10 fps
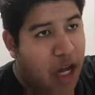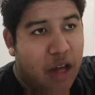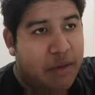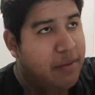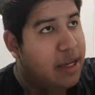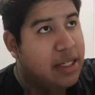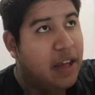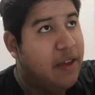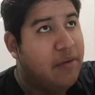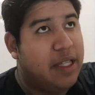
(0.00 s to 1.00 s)
all by
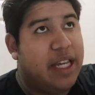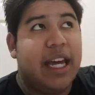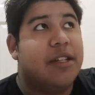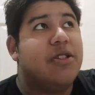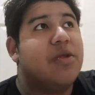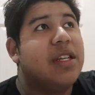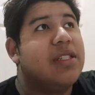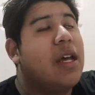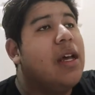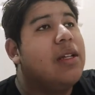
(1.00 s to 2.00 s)
myself, I really can't do
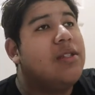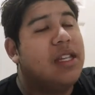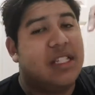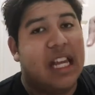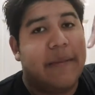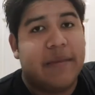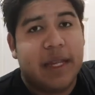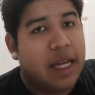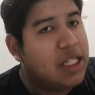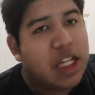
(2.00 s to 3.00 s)
this. So this
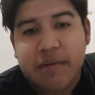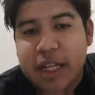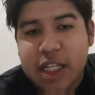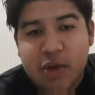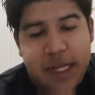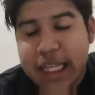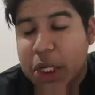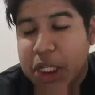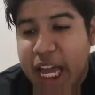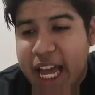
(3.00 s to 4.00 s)
time, I took my sweet
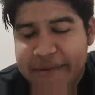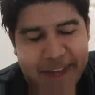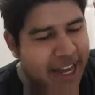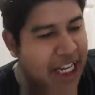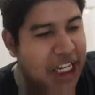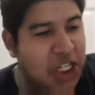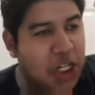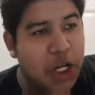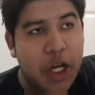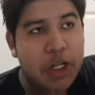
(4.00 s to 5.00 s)
little time, and I
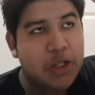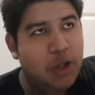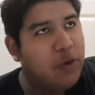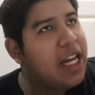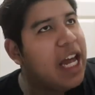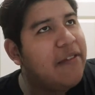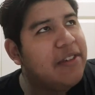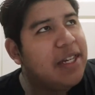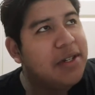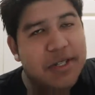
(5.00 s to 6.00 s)
took 2.5
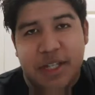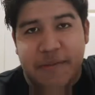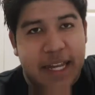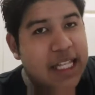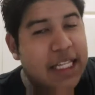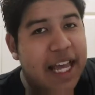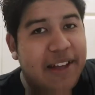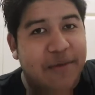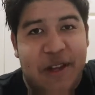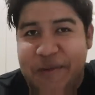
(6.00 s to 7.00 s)
years to make this
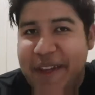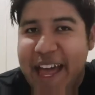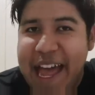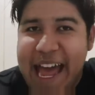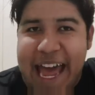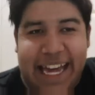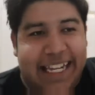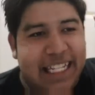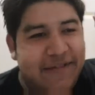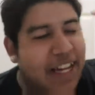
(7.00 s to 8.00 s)
album,
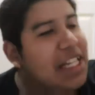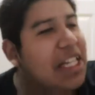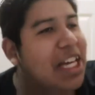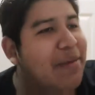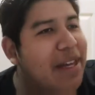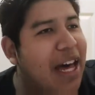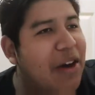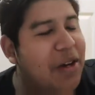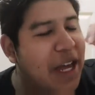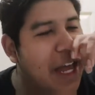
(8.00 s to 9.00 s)
and it's finally coming
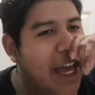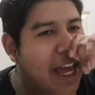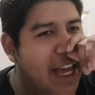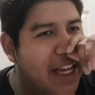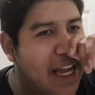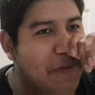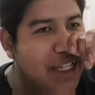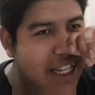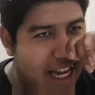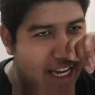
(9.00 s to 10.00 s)
out, and I'm
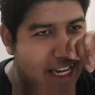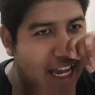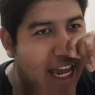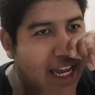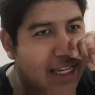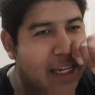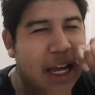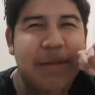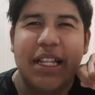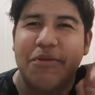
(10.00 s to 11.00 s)
excited,
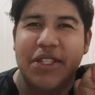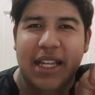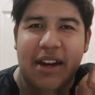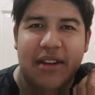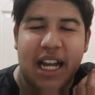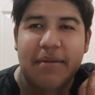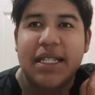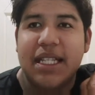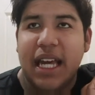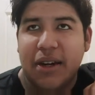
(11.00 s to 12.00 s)
and I'm a lot more scared. I'm
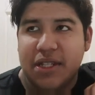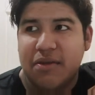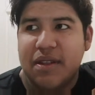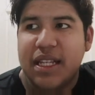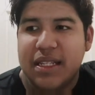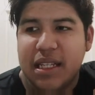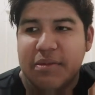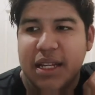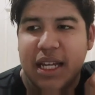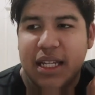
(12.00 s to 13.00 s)
scared to release
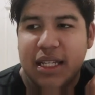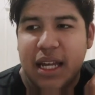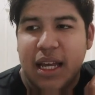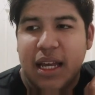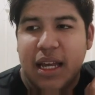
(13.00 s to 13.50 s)
this because